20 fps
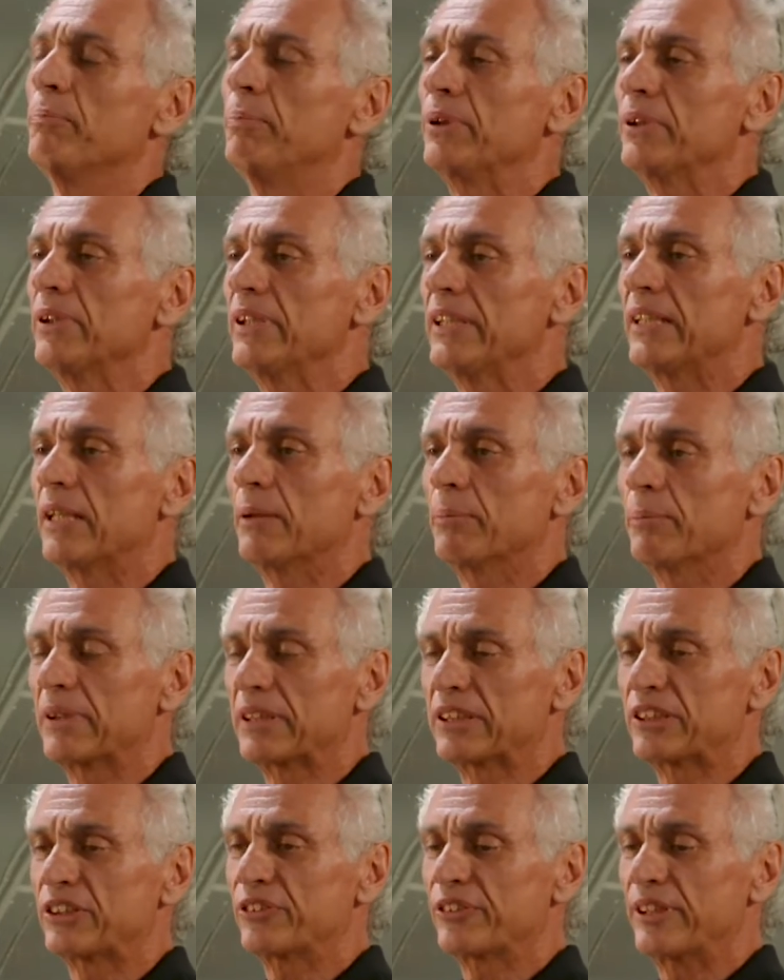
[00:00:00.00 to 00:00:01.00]
building up
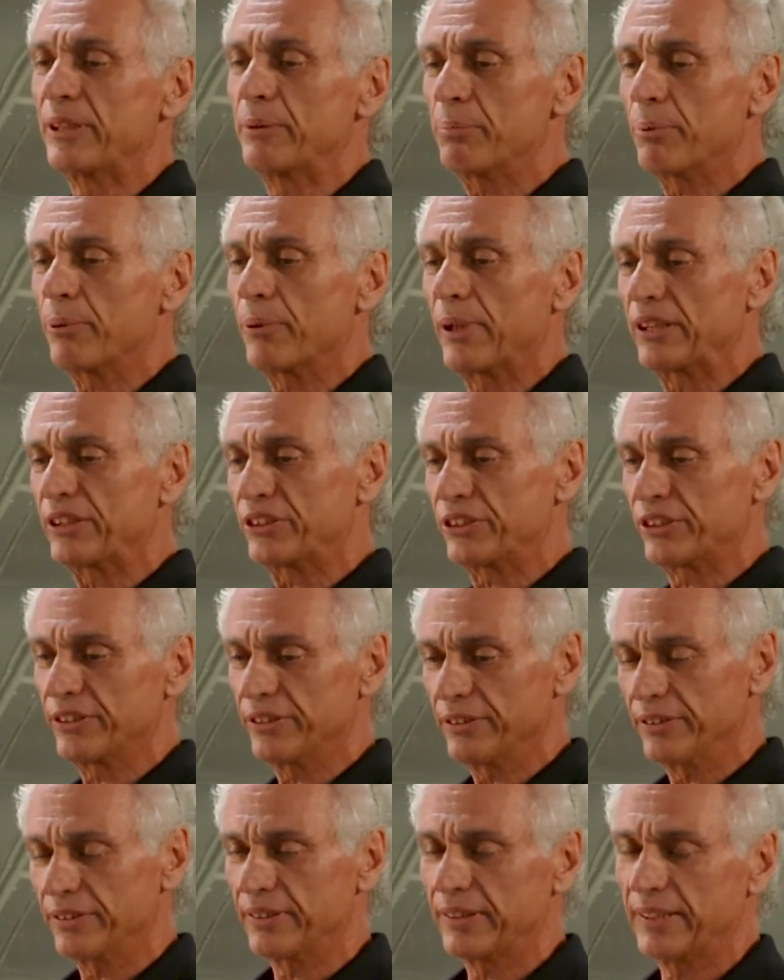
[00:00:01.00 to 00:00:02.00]
extreme pressure
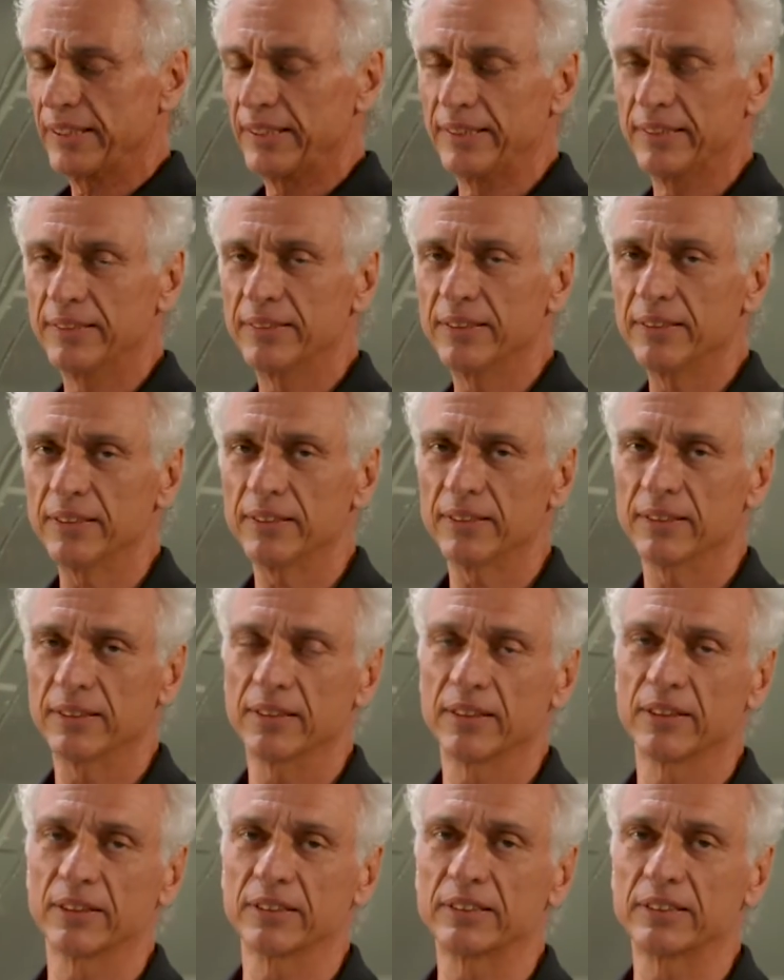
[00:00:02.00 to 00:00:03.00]
in the